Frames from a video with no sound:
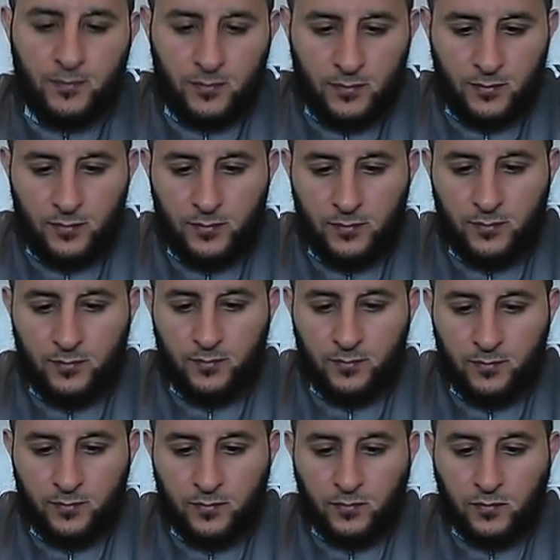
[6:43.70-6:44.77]

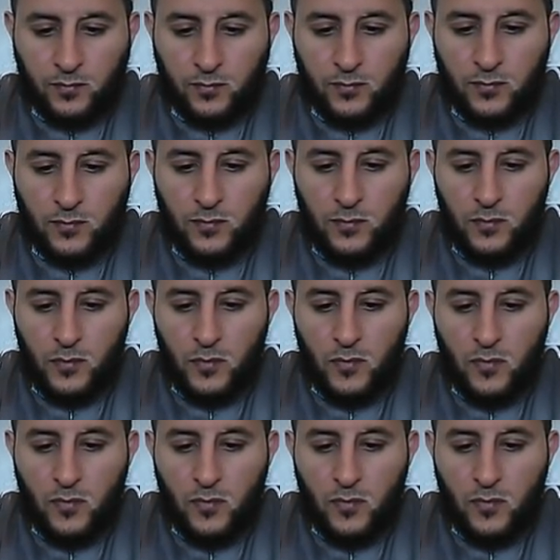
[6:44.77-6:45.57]
[no speech]